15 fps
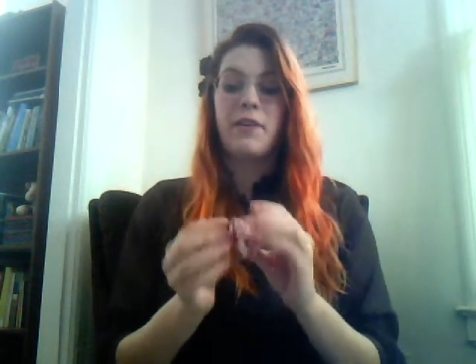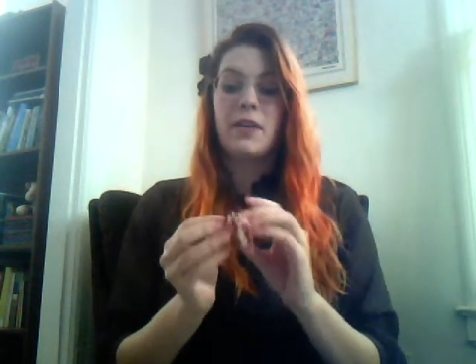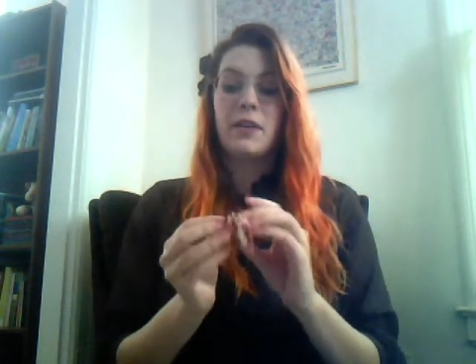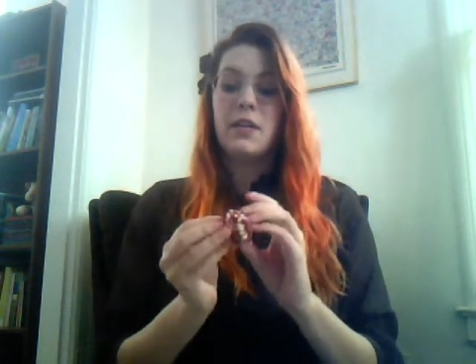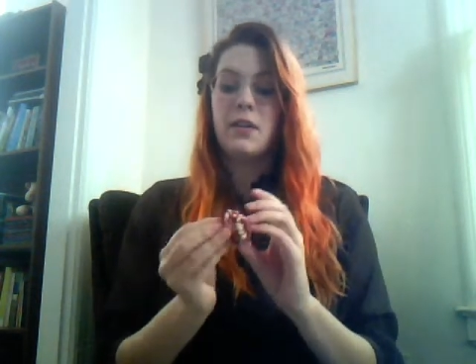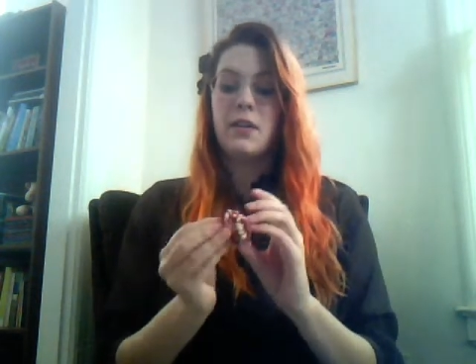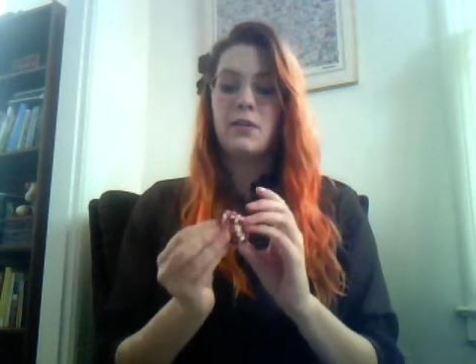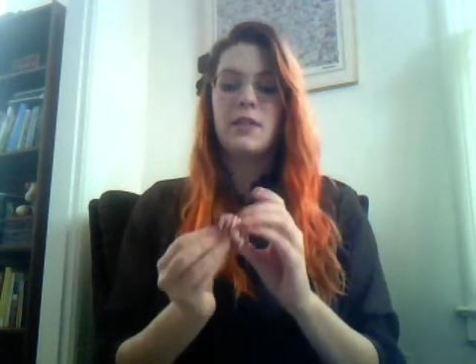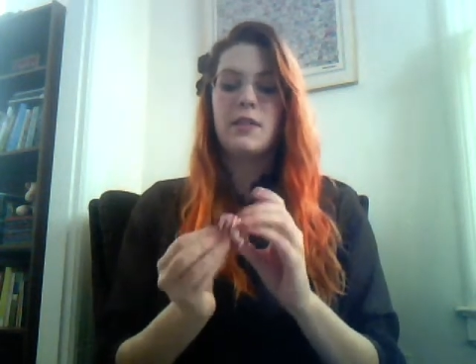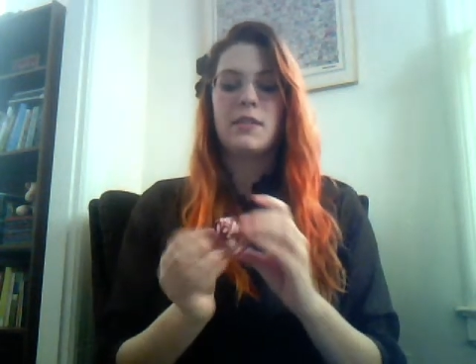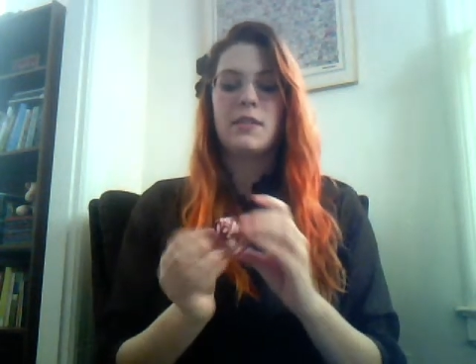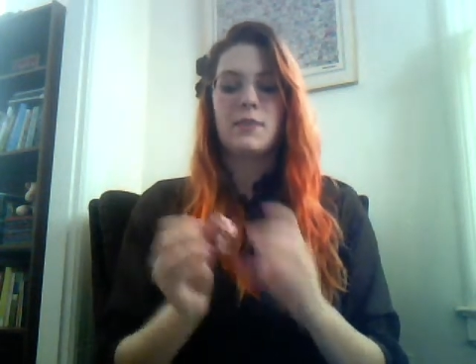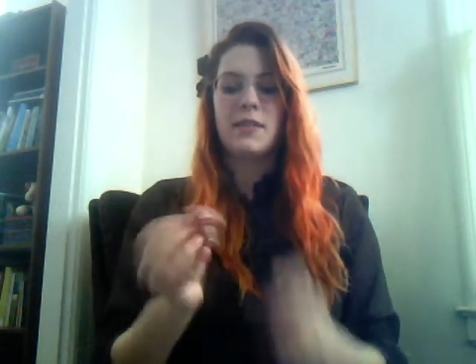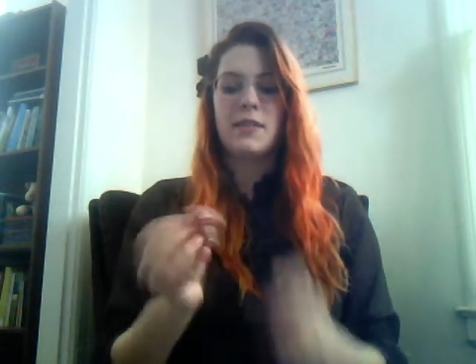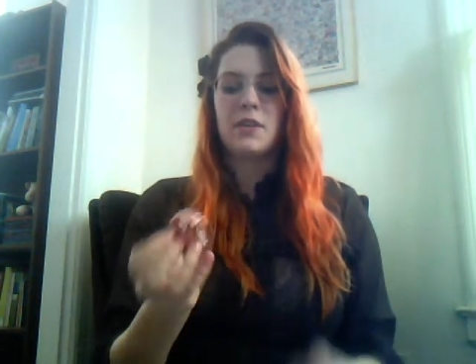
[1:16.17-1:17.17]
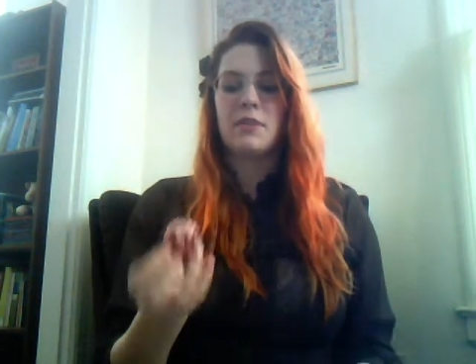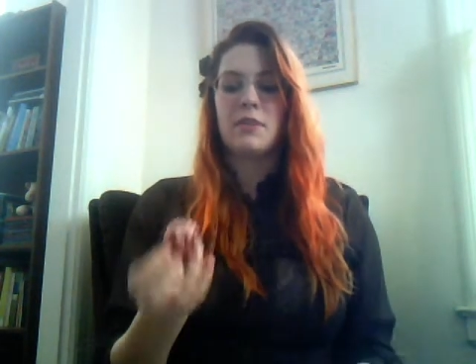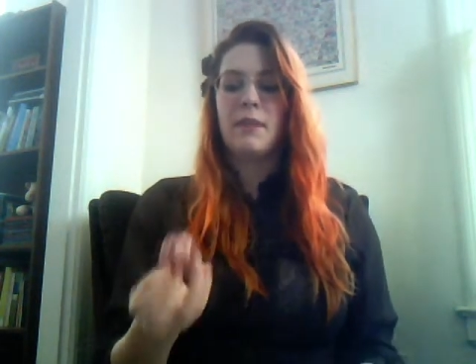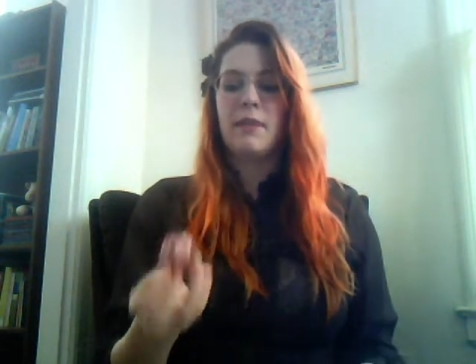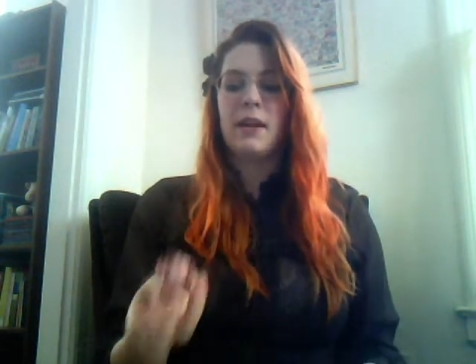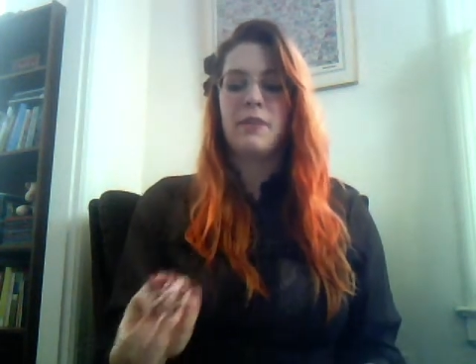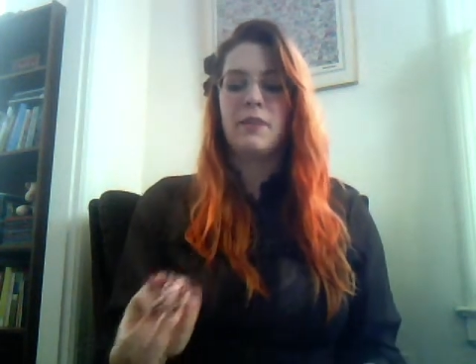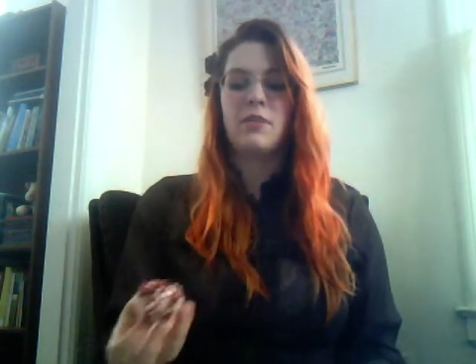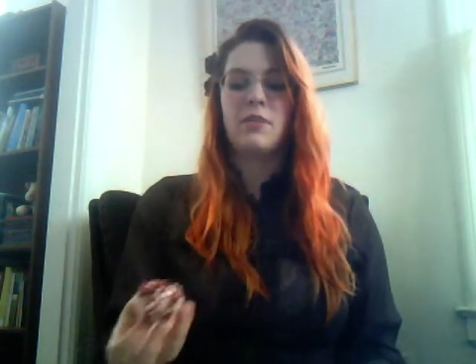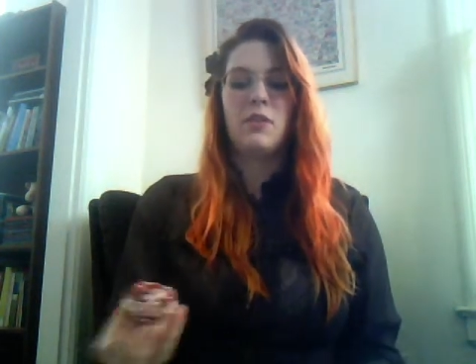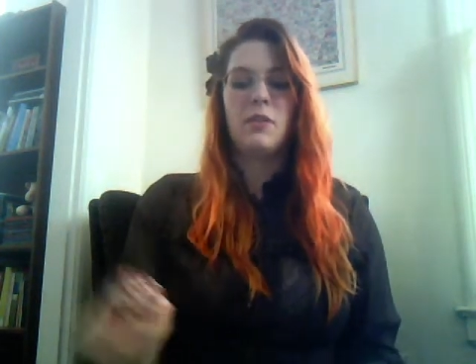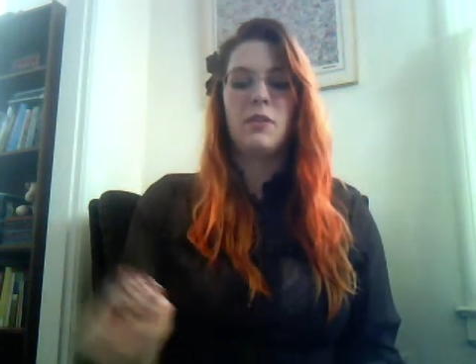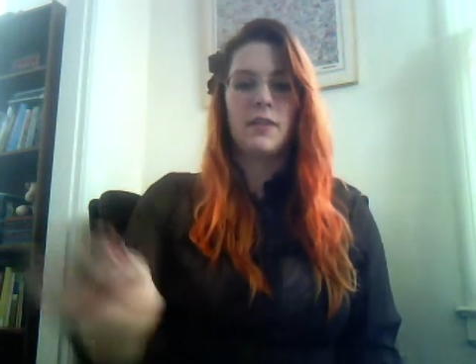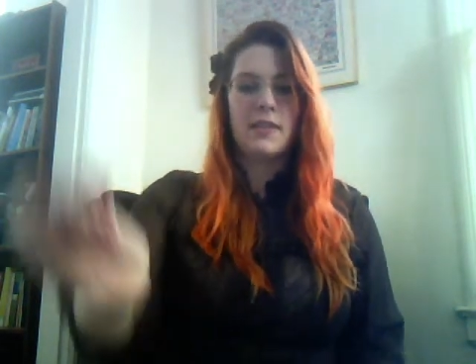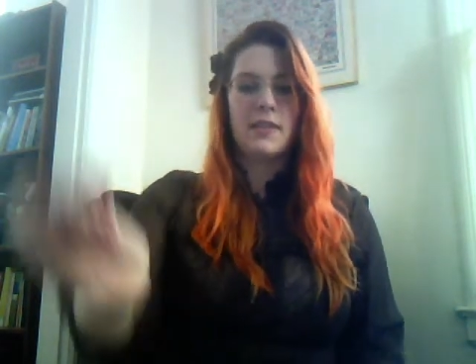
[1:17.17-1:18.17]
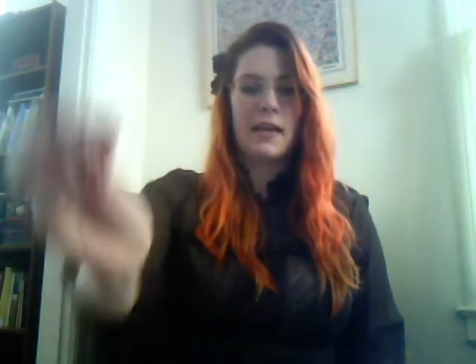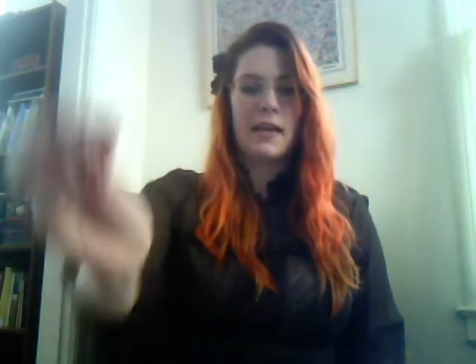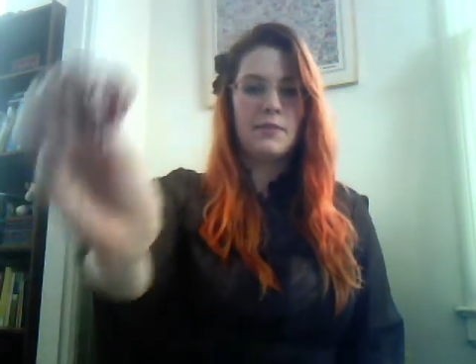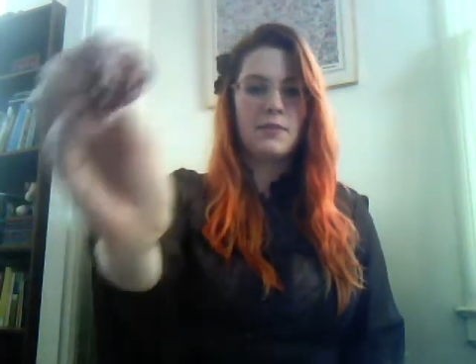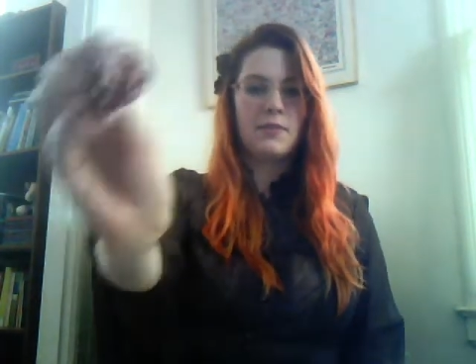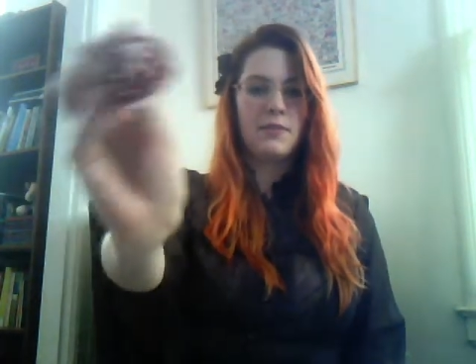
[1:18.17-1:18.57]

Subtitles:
This one's actually made out of 2 different types of rag,